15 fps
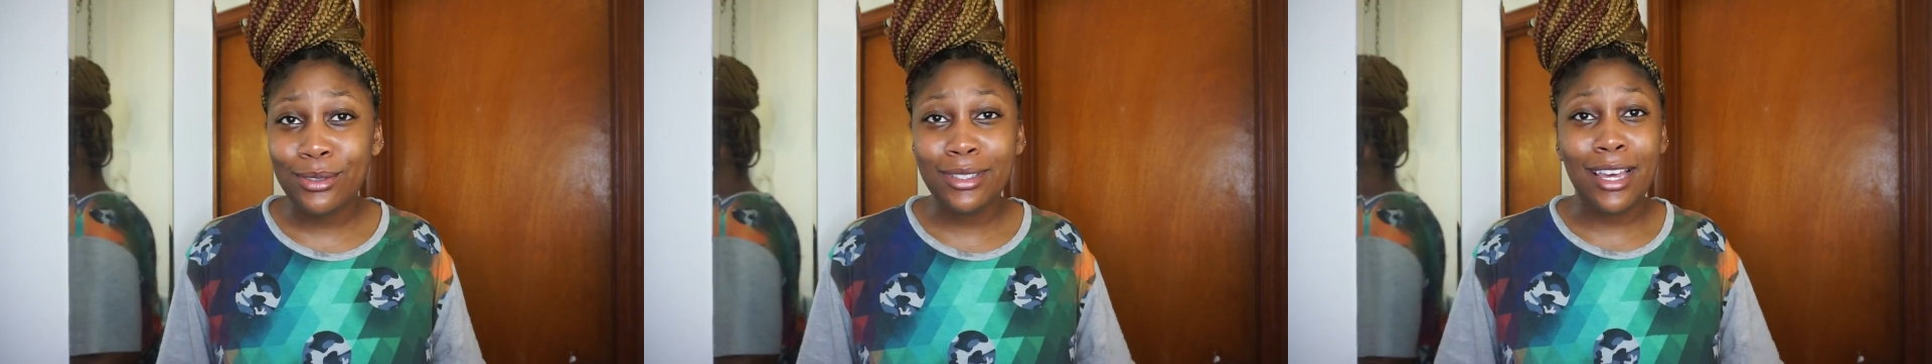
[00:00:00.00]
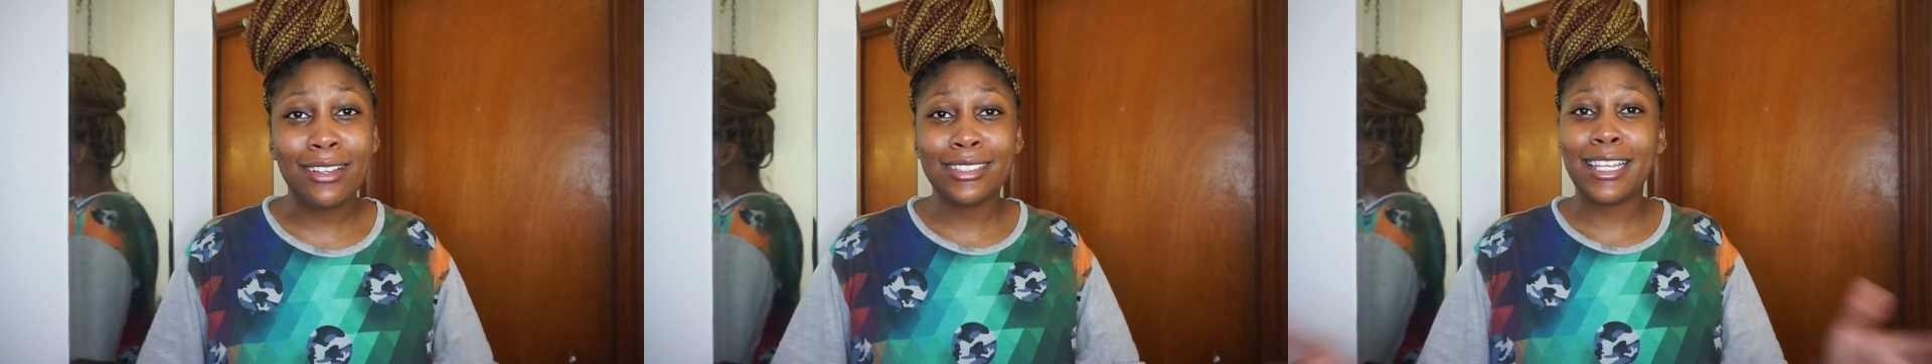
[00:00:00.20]

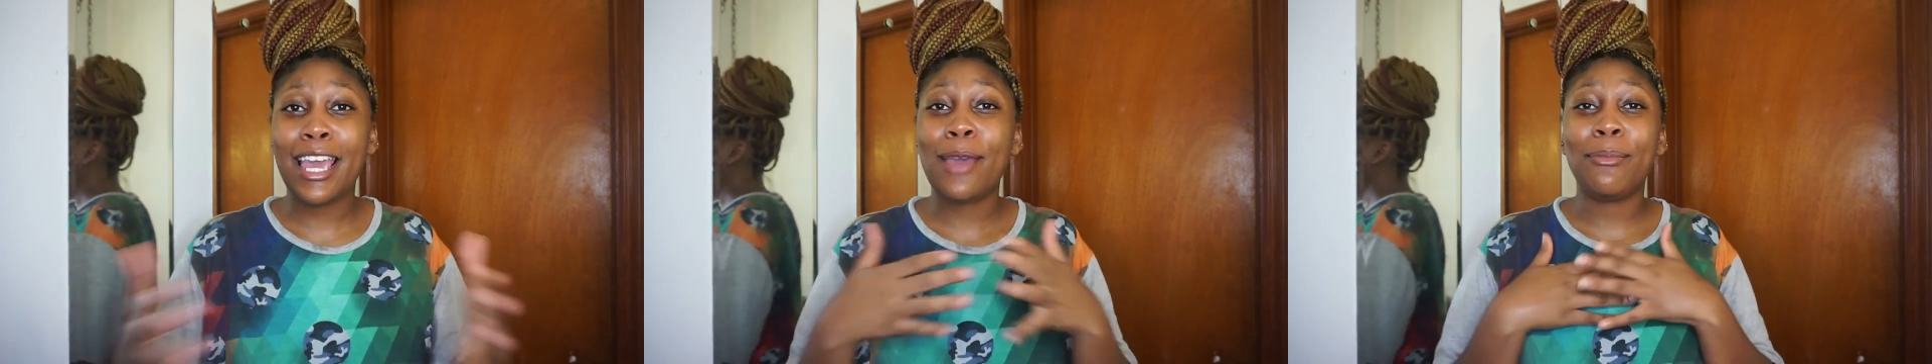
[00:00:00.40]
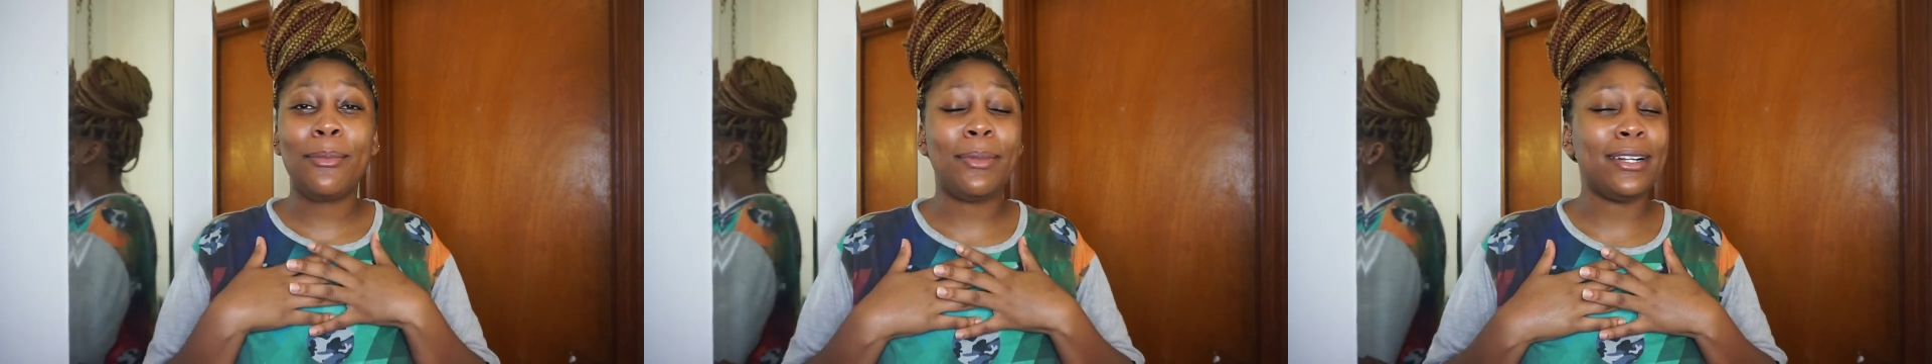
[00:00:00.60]
Y'all say
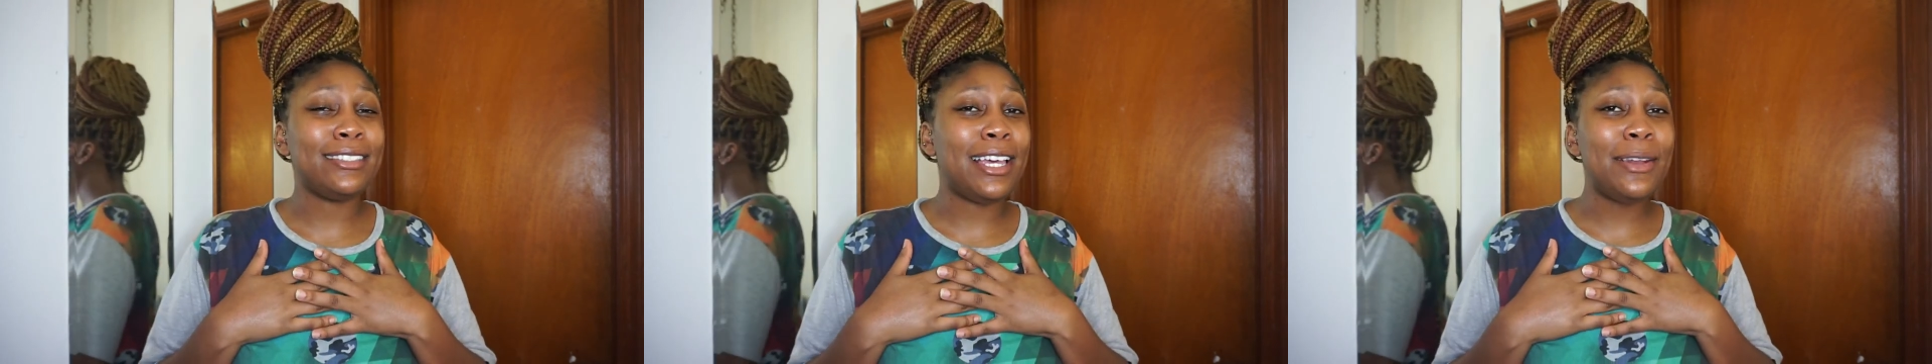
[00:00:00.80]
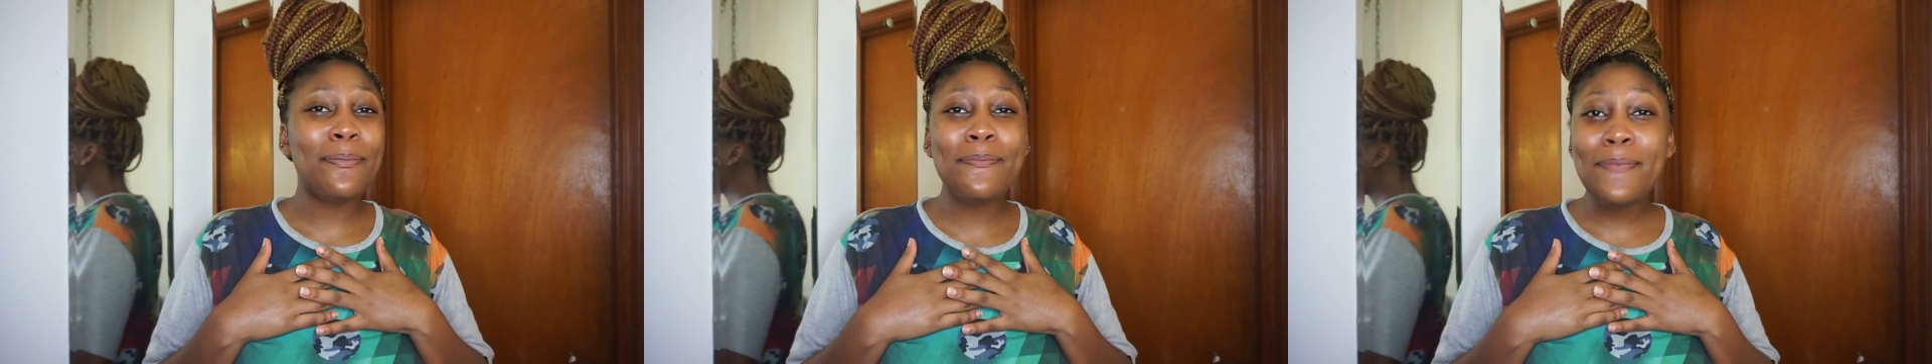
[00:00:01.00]
happy
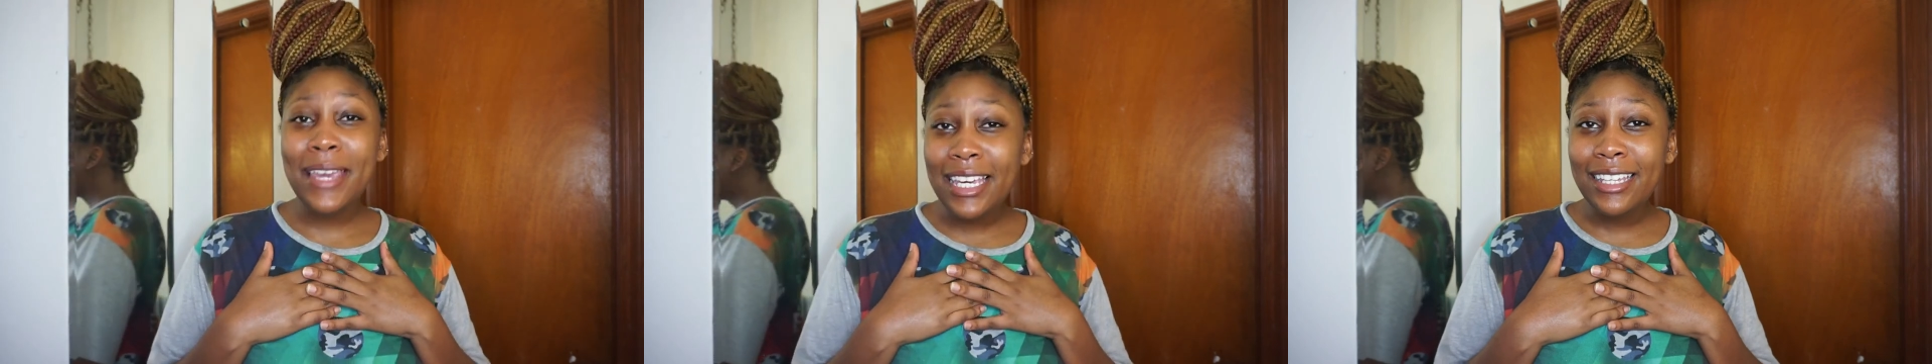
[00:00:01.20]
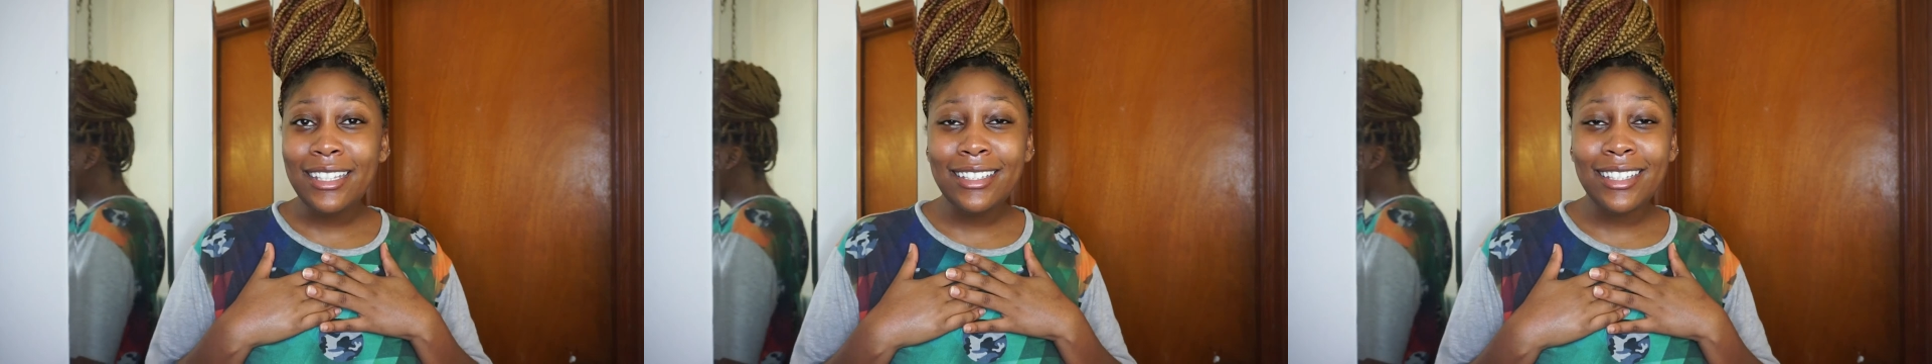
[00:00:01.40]
birthday to
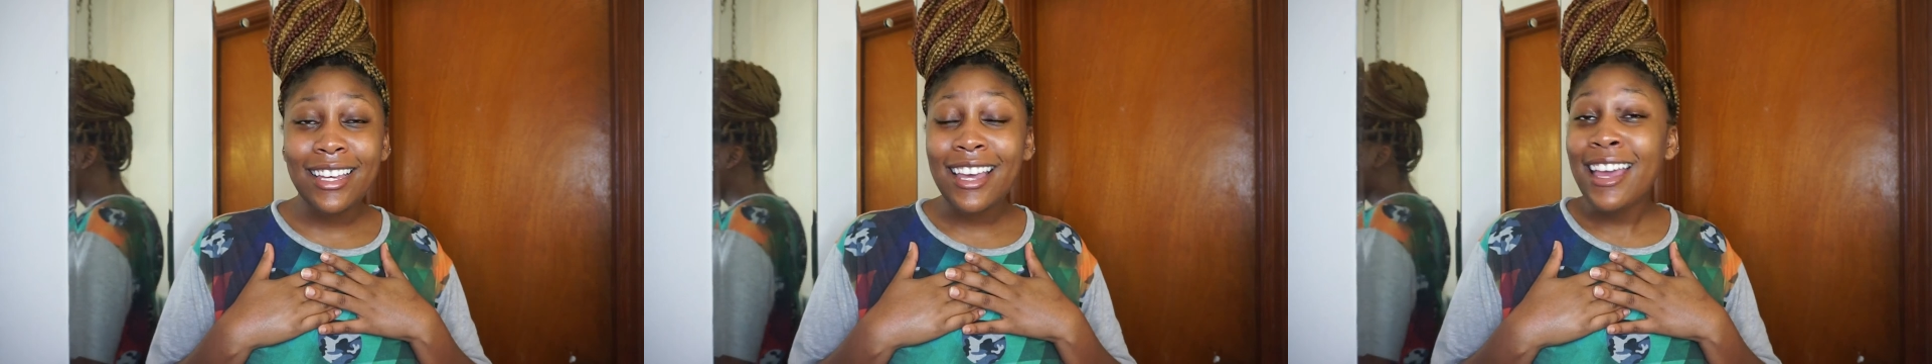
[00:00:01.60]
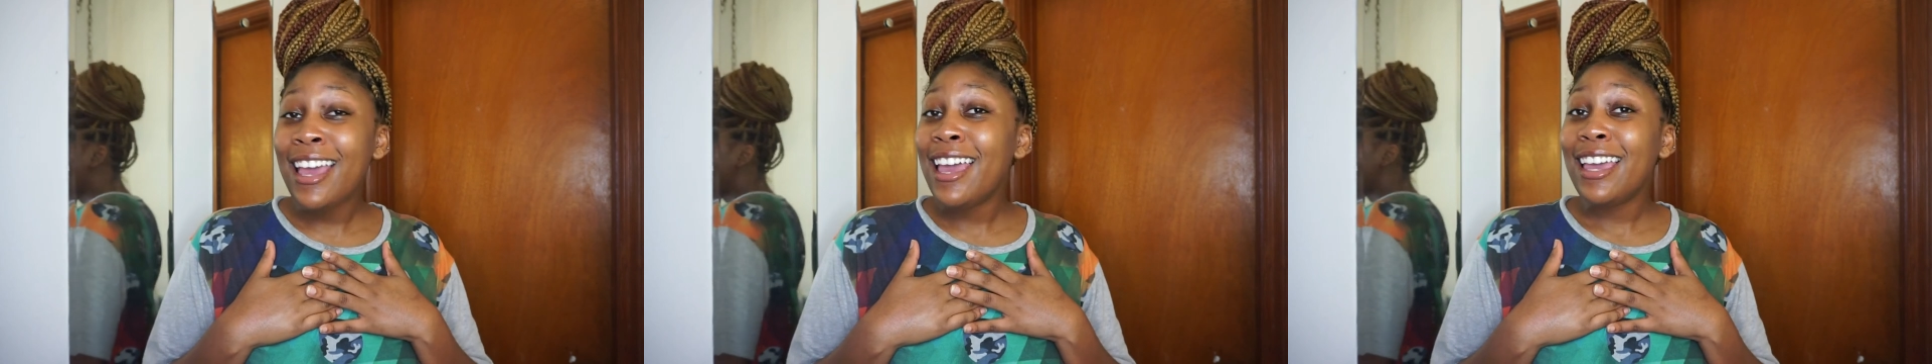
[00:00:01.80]
me,
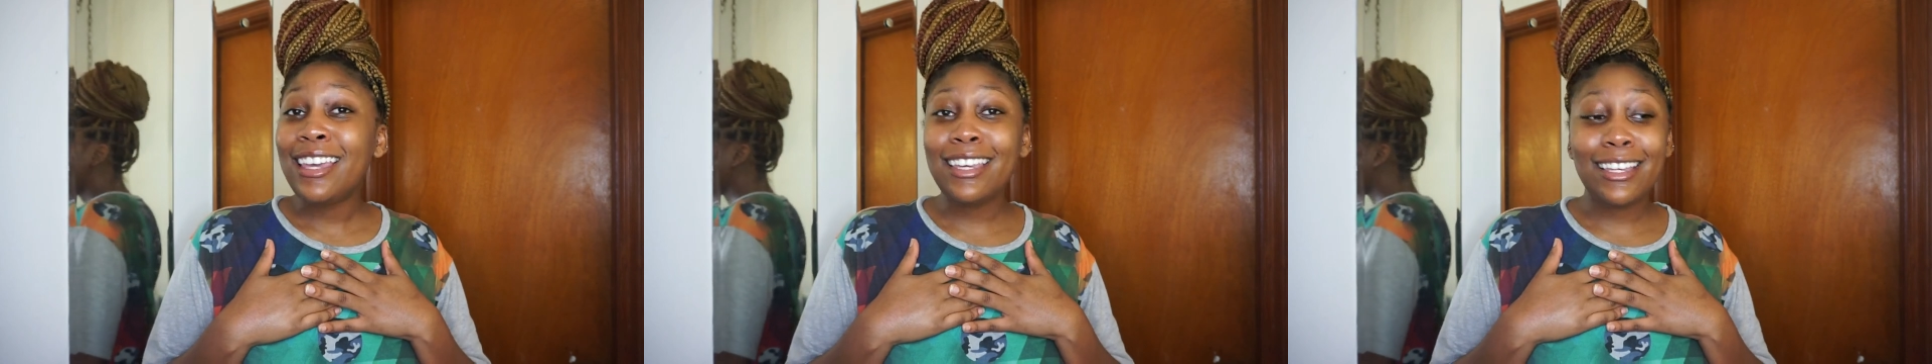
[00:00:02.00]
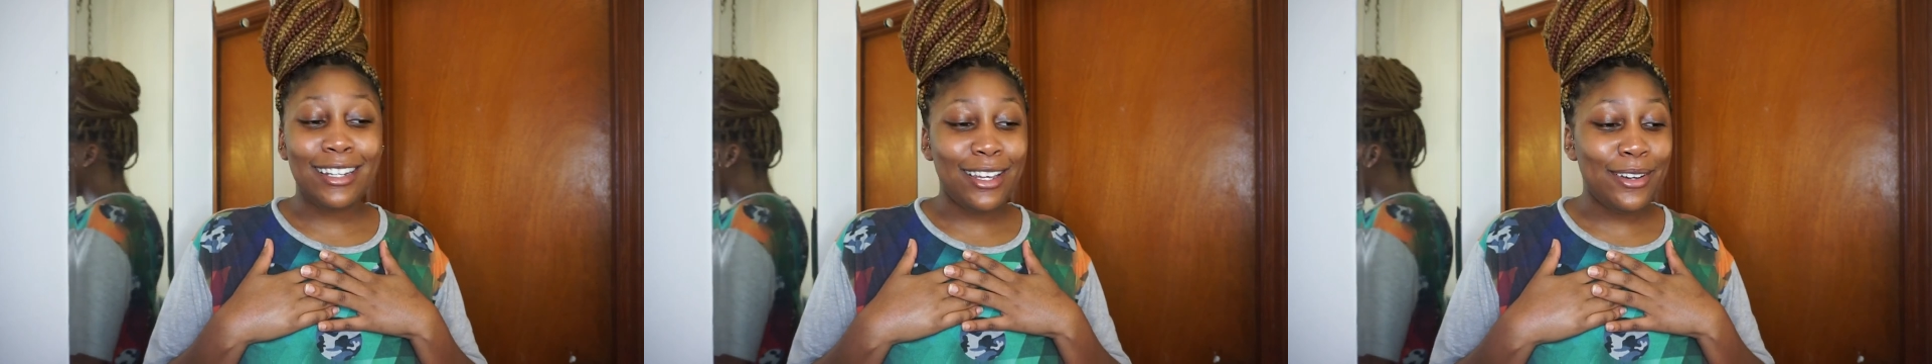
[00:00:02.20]

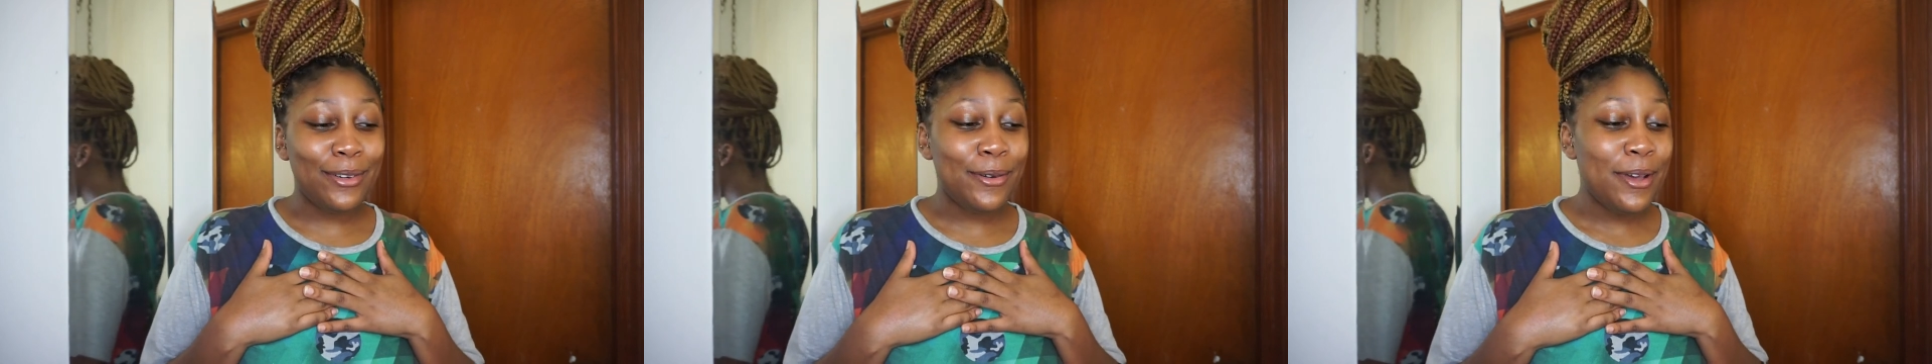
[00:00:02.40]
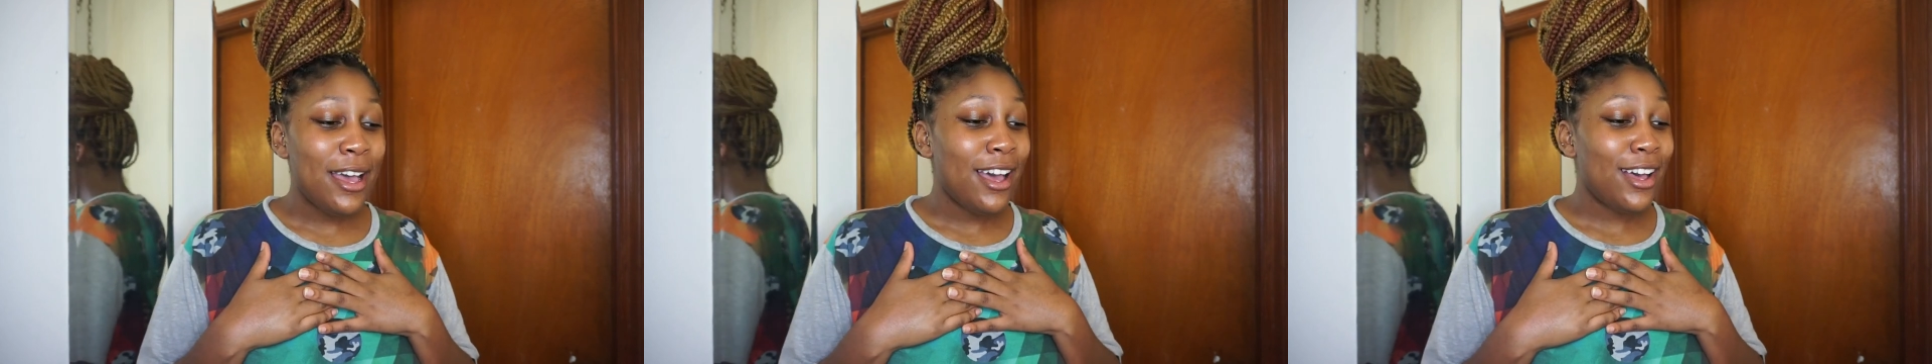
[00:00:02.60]
you know.